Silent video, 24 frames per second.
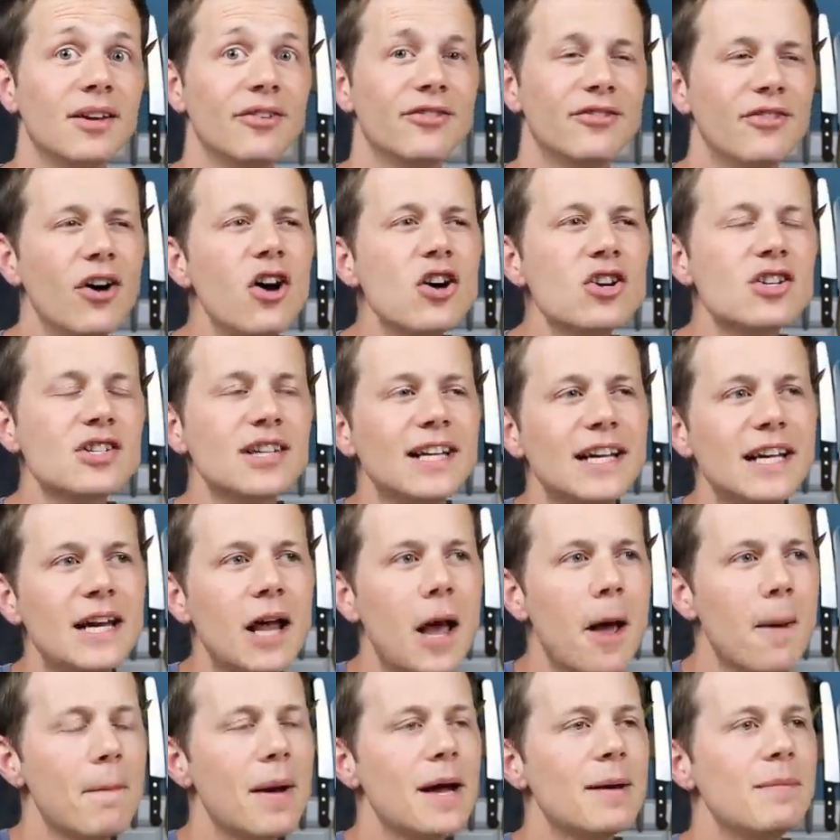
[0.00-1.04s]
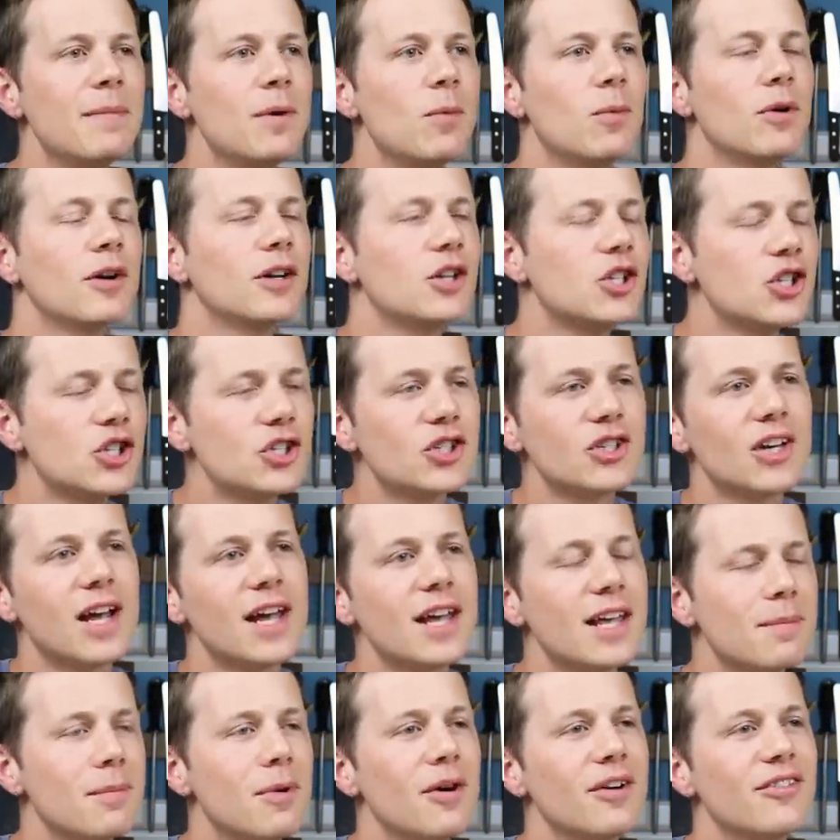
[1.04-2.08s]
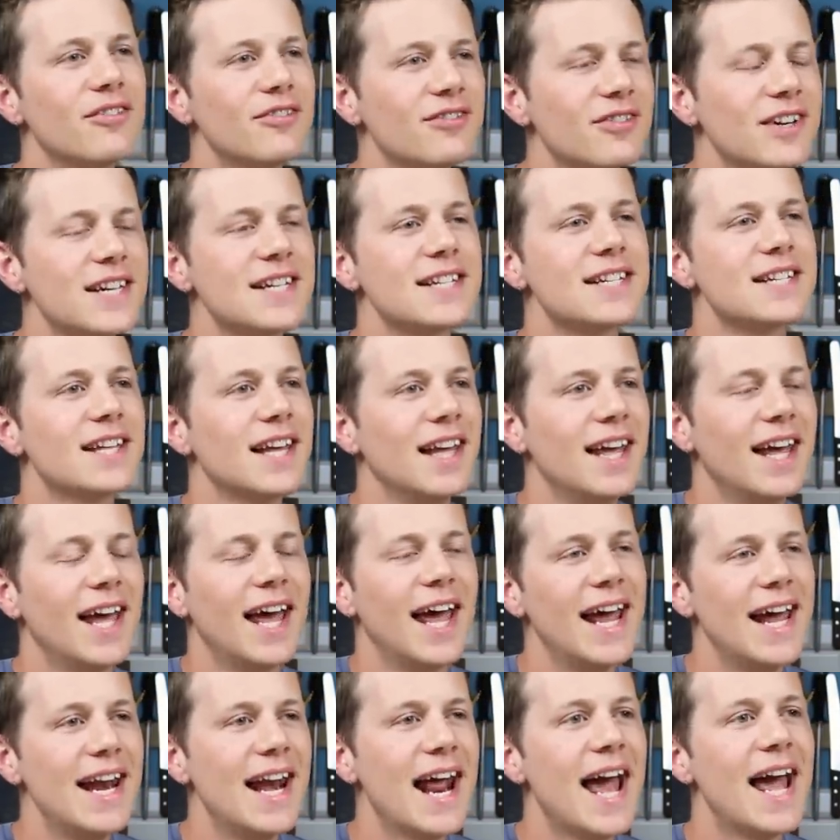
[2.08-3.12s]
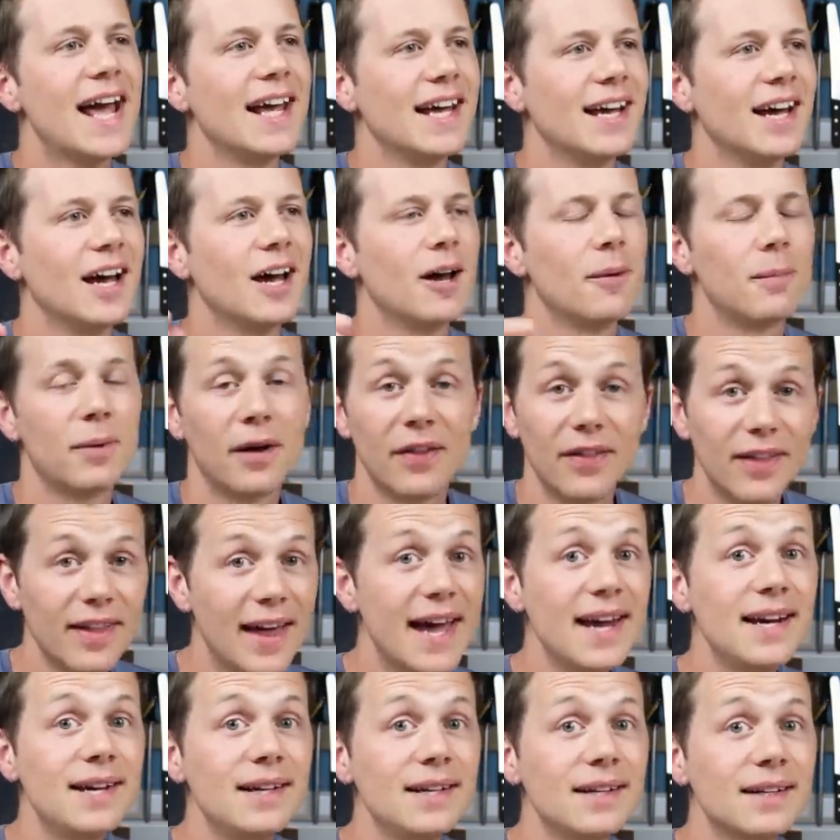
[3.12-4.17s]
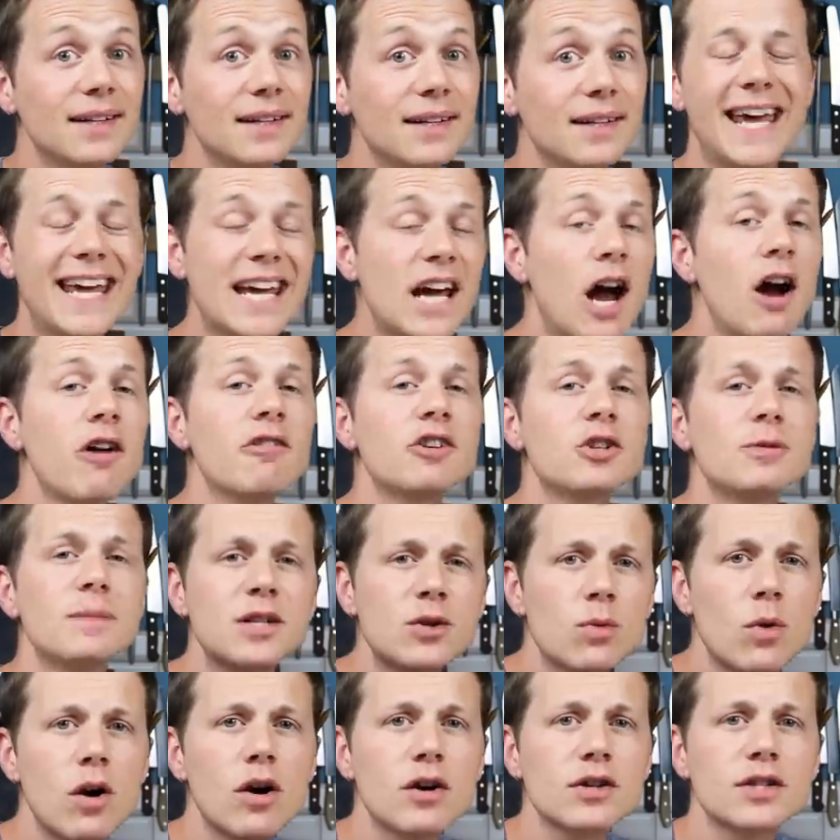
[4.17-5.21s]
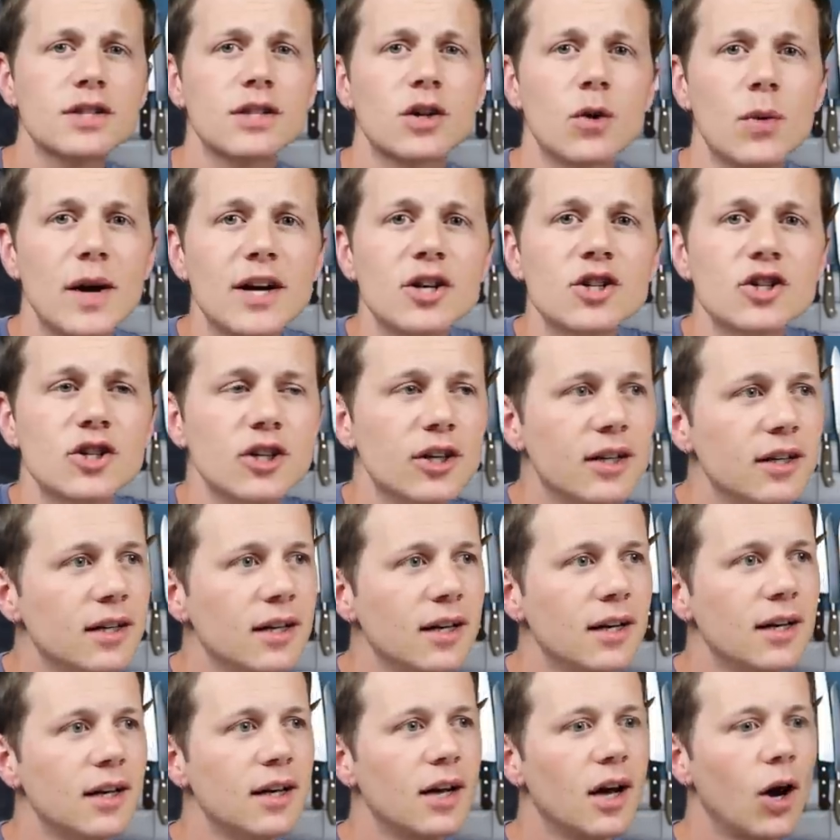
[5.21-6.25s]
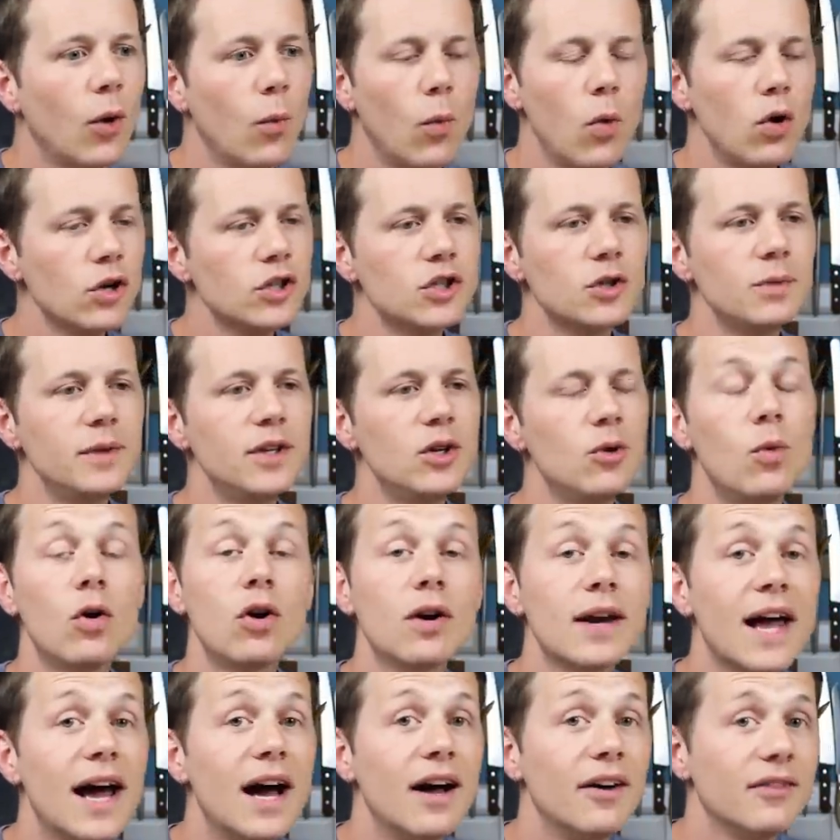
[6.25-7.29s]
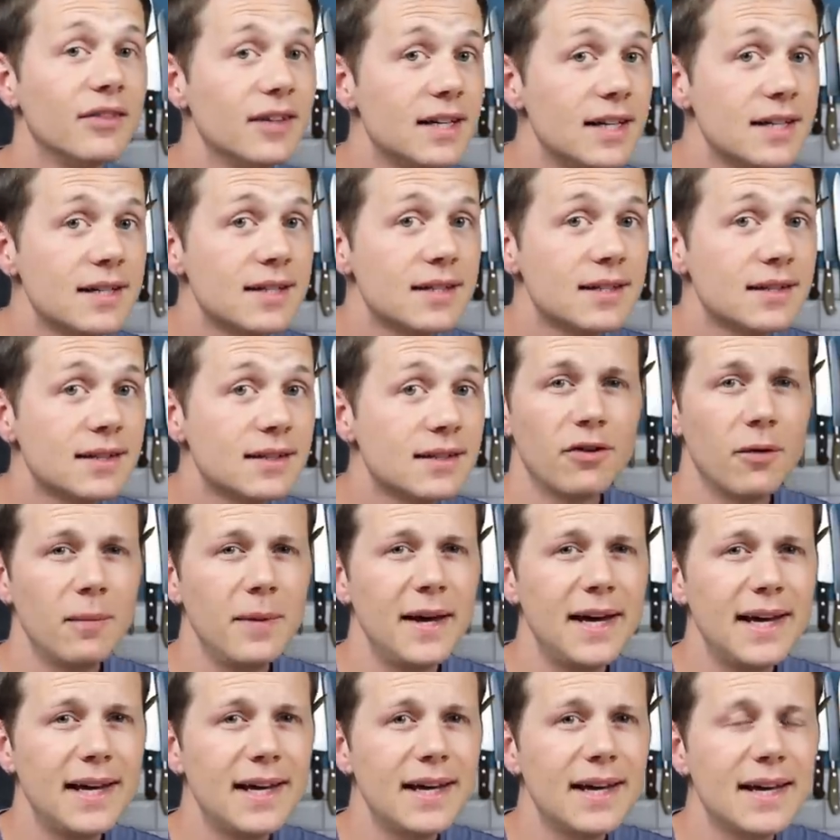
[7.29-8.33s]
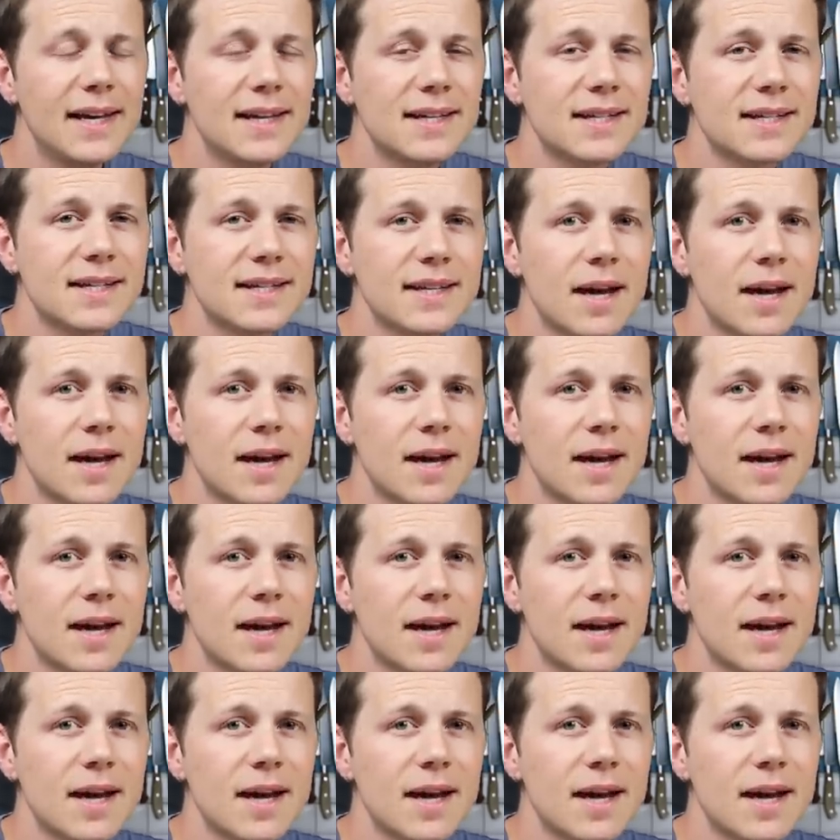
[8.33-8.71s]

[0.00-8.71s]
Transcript: firstly made me want to shake my fist in anger, but then encouraged me to ask the question, what do we want out of this? For me, it's